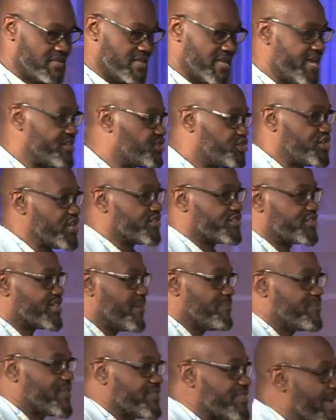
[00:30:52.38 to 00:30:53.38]
It's just
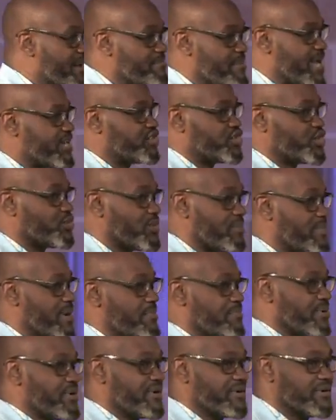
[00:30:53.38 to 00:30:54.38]
something that makes you remember.